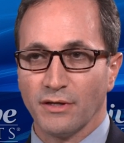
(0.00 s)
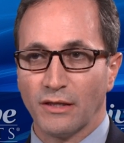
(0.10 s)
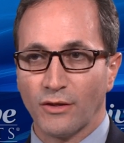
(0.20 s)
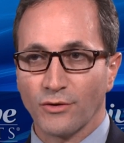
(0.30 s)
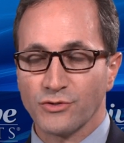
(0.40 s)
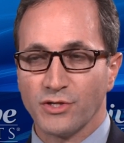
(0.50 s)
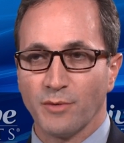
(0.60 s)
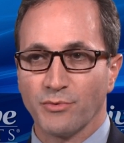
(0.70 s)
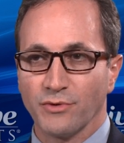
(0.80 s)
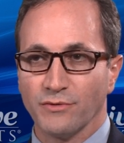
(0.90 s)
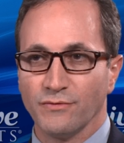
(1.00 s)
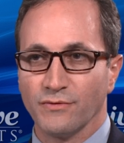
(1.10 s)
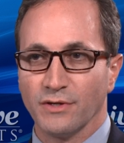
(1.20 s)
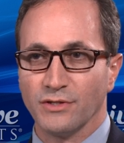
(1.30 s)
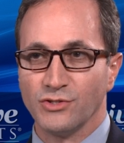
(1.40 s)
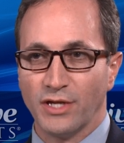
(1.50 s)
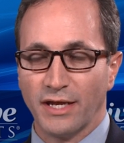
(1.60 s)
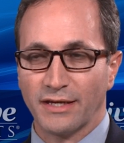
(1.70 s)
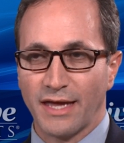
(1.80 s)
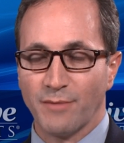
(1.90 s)
a large number of uh,
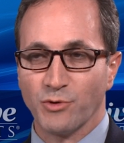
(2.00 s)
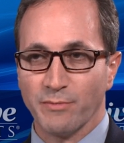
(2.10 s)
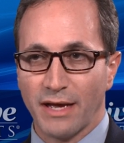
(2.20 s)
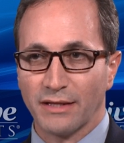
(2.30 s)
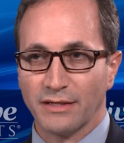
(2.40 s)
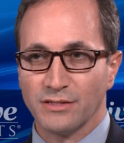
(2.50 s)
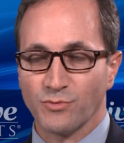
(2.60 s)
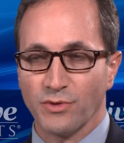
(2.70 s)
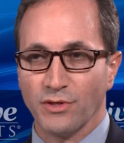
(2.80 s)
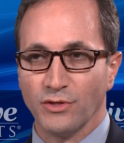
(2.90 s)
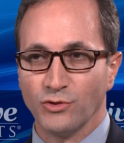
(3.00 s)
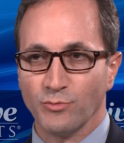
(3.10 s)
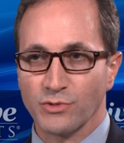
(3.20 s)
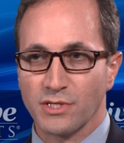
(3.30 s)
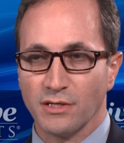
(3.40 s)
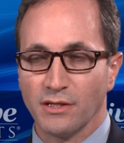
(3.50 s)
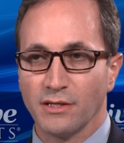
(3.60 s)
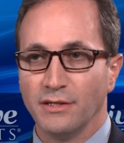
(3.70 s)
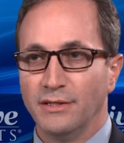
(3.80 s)
genetic abnormalities within the tumor cell.